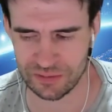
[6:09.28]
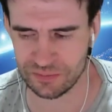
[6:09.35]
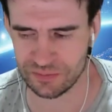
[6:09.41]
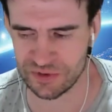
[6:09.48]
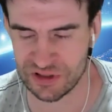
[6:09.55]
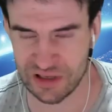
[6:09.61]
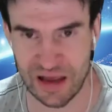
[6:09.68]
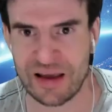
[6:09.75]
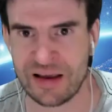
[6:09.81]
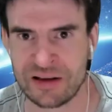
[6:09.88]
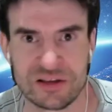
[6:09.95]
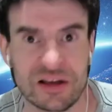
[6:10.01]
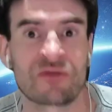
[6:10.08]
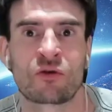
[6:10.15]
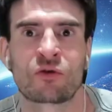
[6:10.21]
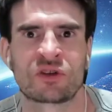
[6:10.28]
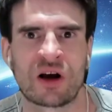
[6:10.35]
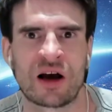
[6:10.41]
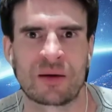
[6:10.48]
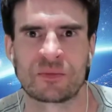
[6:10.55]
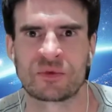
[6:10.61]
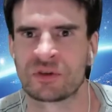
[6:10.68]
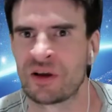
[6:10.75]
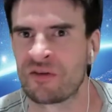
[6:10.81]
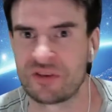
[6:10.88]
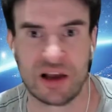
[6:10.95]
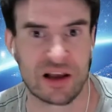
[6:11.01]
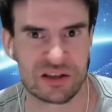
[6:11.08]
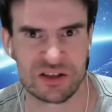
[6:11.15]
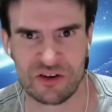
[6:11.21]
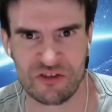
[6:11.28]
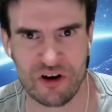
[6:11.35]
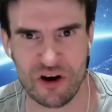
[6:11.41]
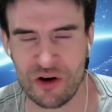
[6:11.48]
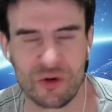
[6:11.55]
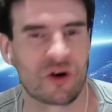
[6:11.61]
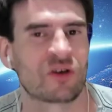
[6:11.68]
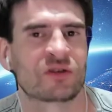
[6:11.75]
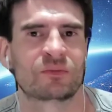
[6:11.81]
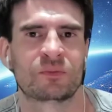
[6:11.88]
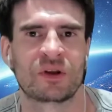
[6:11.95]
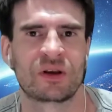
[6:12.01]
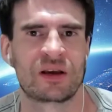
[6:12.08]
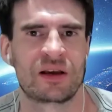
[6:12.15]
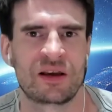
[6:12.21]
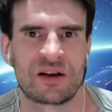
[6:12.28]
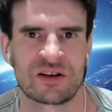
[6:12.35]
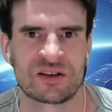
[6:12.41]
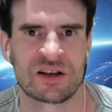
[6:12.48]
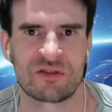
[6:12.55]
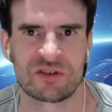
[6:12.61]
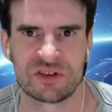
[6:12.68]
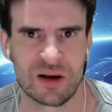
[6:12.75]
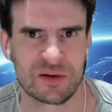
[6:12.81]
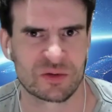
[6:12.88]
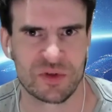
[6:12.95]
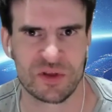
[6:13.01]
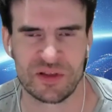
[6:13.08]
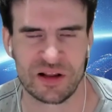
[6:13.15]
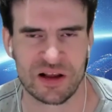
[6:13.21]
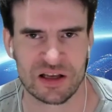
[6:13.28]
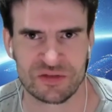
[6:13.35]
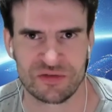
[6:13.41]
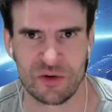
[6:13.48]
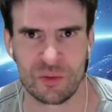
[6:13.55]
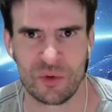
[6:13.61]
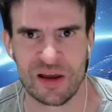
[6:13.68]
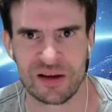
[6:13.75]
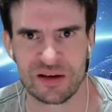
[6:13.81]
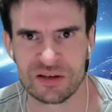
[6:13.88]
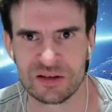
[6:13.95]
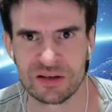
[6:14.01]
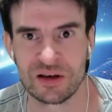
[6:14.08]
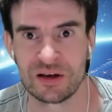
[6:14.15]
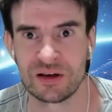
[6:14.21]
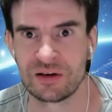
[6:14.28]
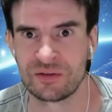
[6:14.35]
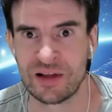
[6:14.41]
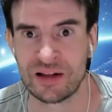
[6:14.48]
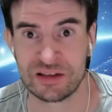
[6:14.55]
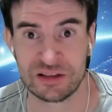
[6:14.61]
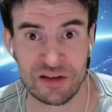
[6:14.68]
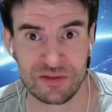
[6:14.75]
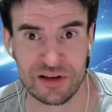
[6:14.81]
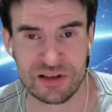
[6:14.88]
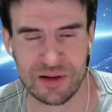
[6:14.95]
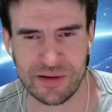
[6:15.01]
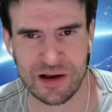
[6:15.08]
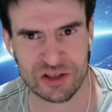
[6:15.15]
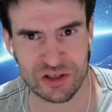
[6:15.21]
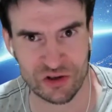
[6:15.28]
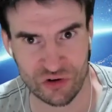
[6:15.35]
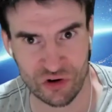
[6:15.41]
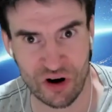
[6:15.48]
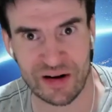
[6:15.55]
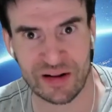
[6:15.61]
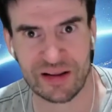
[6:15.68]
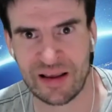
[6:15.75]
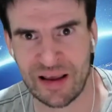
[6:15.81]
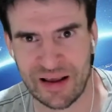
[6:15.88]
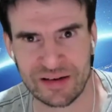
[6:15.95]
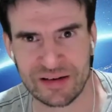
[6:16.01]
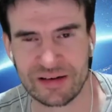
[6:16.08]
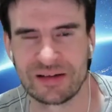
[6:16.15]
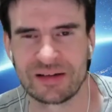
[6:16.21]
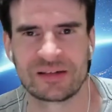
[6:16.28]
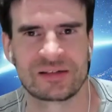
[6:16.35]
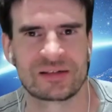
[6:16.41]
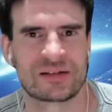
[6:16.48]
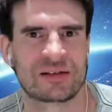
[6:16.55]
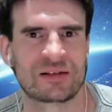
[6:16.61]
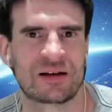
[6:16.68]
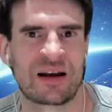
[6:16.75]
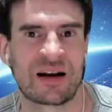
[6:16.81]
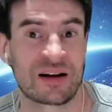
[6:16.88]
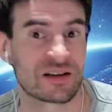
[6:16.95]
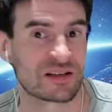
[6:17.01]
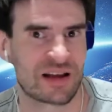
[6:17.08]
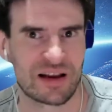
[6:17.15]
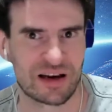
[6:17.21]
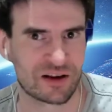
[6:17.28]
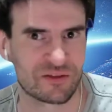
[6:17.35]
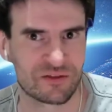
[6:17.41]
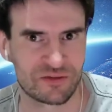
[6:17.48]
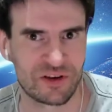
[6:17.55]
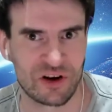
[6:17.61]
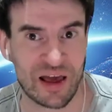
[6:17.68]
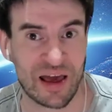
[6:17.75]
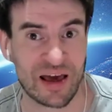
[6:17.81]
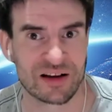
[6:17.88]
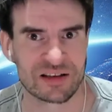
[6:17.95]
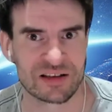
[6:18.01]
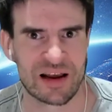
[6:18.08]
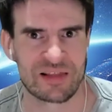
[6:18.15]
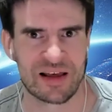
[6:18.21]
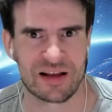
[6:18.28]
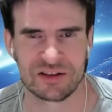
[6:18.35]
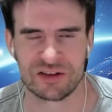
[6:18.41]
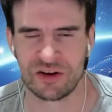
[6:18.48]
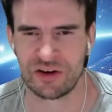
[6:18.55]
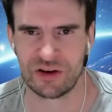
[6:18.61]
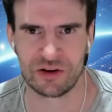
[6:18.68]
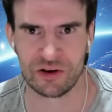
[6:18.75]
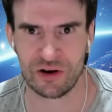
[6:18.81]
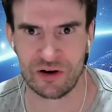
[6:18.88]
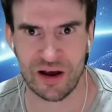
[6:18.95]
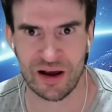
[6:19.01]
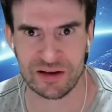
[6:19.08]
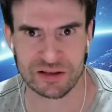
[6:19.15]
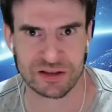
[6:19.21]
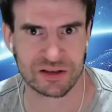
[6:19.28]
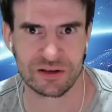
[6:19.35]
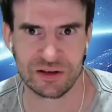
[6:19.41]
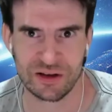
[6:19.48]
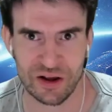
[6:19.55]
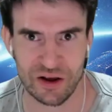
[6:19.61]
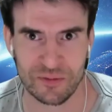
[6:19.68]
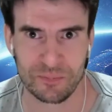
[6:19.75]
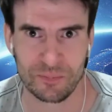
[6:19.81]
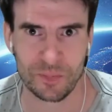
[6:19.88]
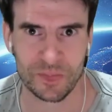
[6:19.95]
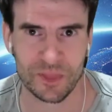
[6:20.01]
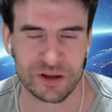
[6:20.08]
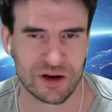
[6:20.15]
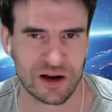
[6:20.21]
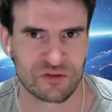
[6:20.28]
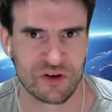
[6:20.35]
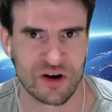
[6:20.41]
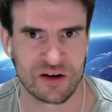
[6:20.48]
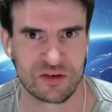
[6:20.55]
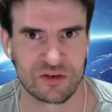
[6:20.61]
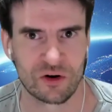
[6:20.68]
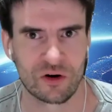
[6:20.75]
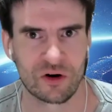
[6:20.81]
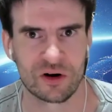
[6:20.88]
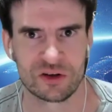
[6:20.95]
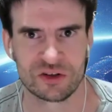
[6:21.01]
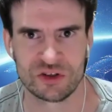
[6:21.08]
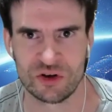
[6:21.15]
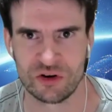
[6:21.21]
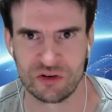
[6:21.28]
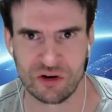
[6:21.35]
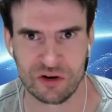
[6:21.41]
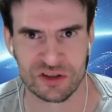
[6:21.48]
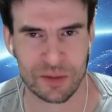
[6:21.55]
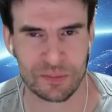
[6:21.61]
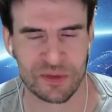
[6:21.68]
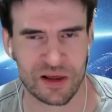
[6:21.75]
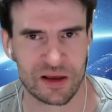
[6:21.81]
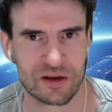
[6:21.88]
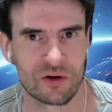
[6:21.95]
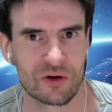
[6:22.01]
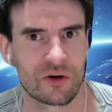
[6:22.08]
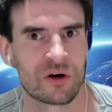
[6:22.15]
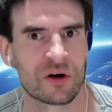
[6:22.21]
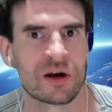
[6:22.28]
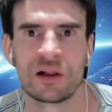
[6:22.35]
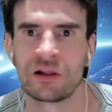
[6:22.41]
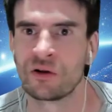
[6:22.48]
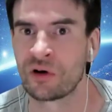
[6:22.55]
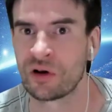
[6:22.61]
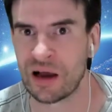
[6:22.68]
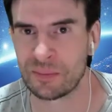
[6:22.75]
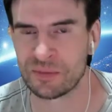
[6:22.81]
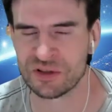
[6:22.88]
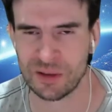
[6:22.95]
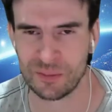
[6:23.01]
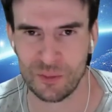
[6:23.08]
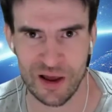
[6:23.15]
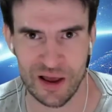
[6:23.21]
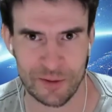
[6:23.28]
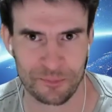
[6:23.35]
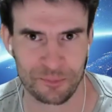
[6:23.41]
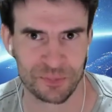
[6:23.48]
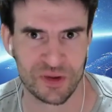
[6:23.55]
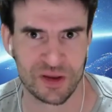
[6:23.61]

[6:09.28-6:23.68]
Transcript: say several times, several days in a row, or several times within the last few weeks. That's definitely something I should try to get an understanding of, how to say that. So you can go and ask, a Thai friend or a tutor or something, or look it up somewhere.